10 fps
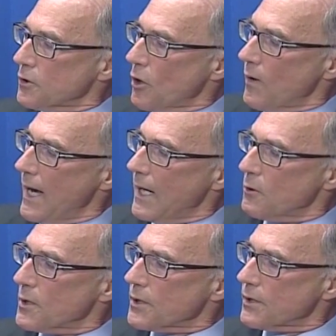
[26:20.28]
So how
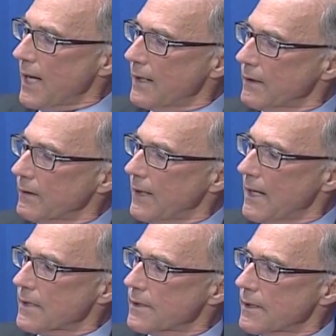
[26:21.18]
do a stent
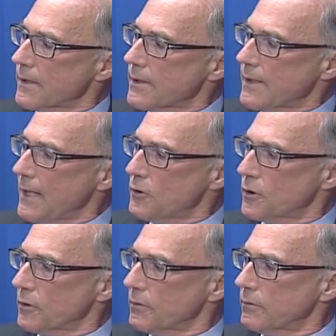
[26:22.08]
how does a
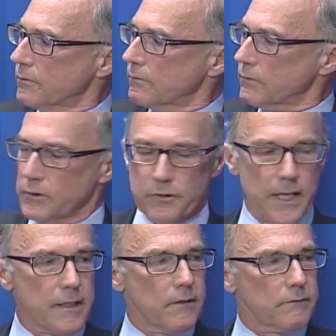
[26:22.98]
stent do? Do
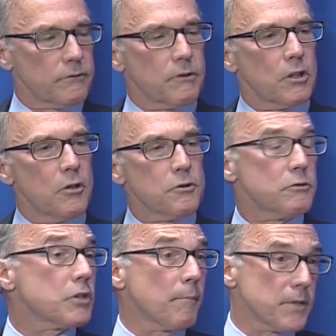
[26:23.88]
they close
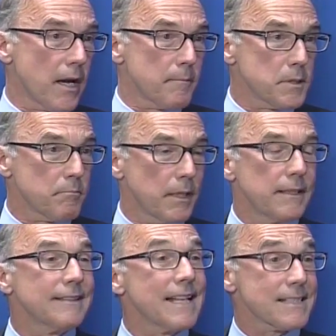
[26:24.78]
sometimes,
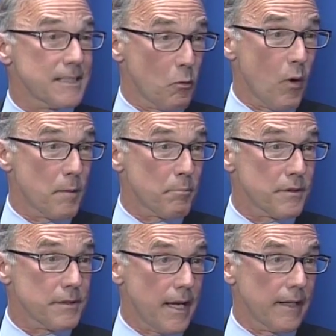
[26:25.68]
but less than
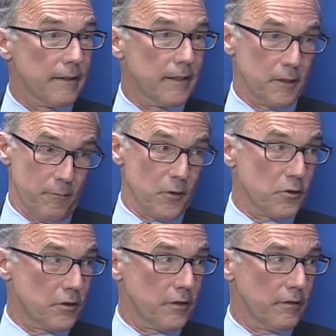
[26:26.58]
1% in the first year.